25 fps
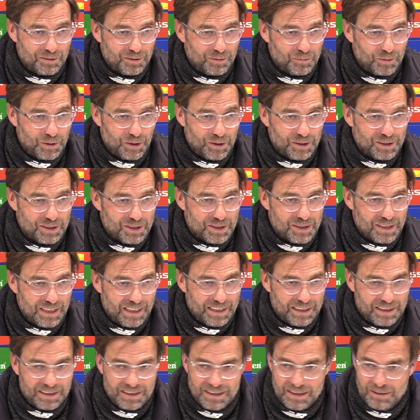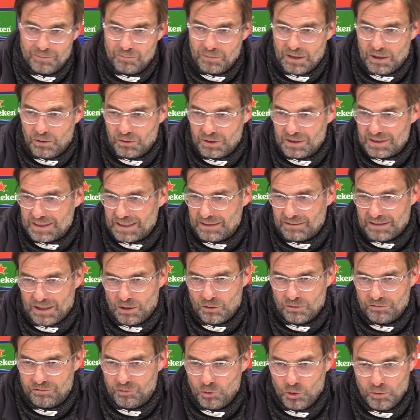to be honest, like how the
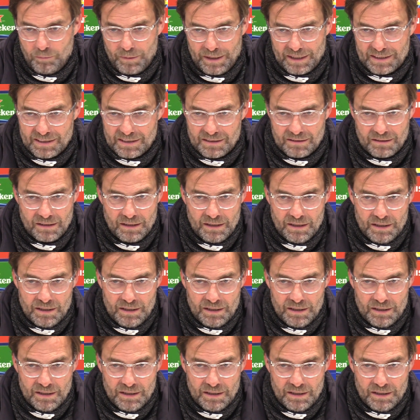fullbacks